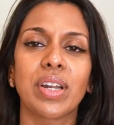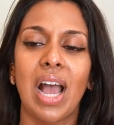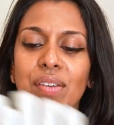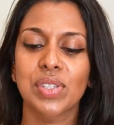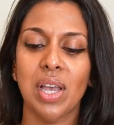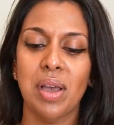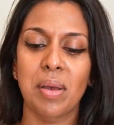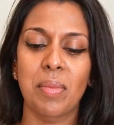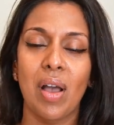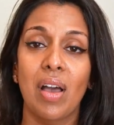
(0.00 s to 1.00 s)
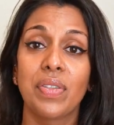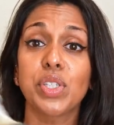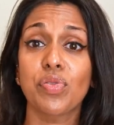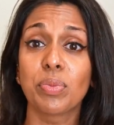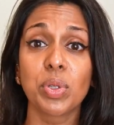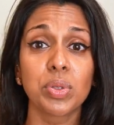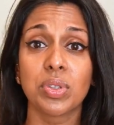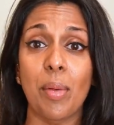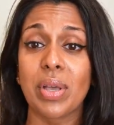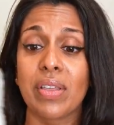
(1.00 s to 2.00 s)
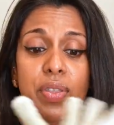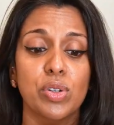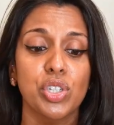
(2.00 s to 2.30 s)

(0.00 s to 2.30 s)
have some. These are from Lululemon.